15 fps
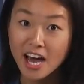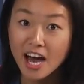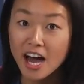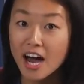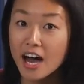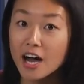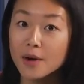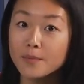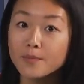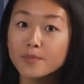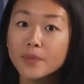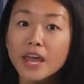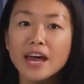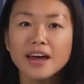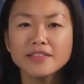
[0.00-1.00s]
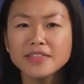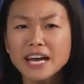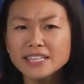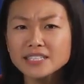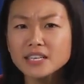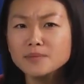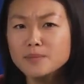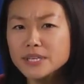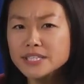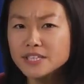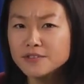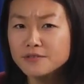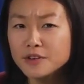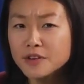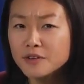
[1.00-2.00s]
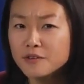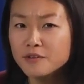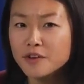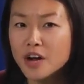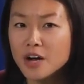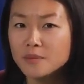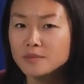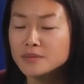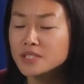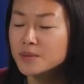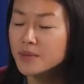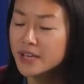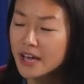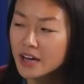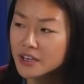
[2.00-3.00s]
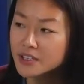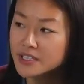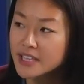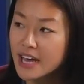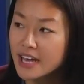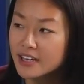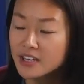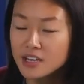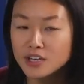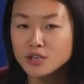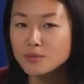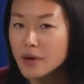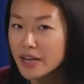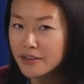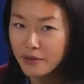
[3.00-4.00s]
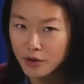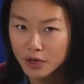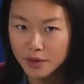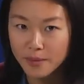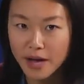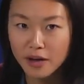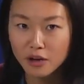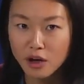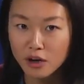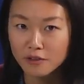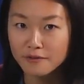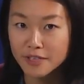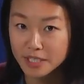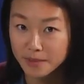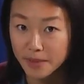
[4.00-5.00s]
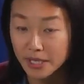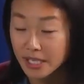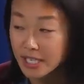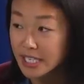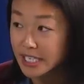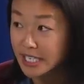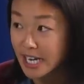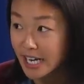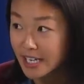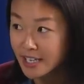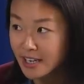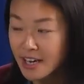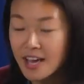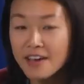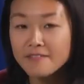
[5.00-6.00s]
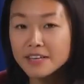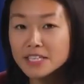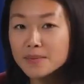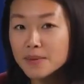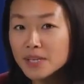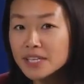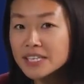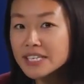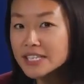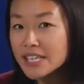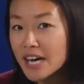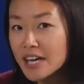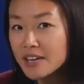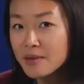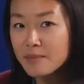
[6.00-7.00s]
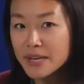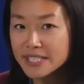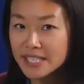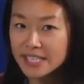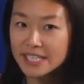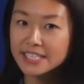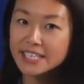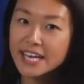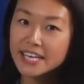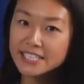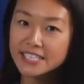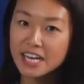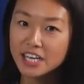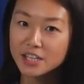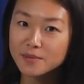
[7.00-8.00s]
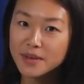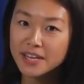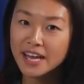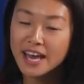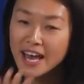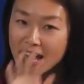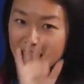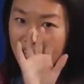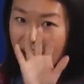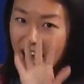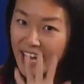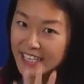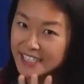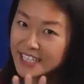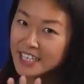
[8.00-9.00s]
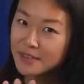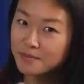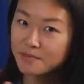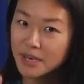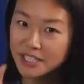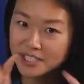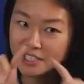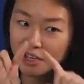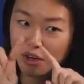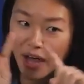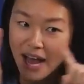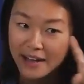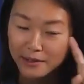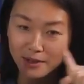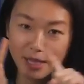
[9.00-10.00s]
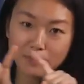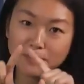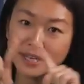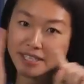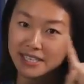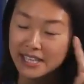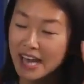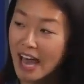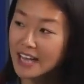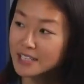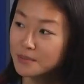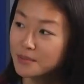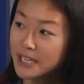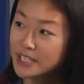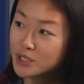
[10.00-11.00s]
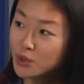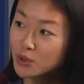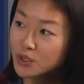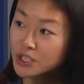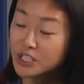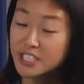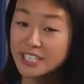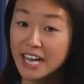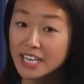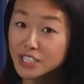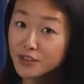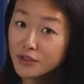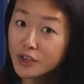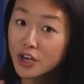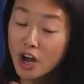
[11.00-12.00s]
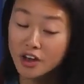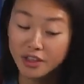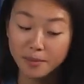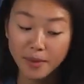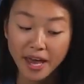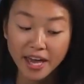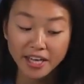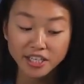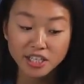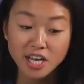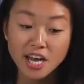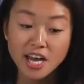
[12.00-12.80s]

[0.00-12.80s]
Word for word: Um, and that's a bit different from something else that you might have heard about called visibility none. Visibility none basically takes an element and hides it, but still ha like basically has a placeholder size for it on the page.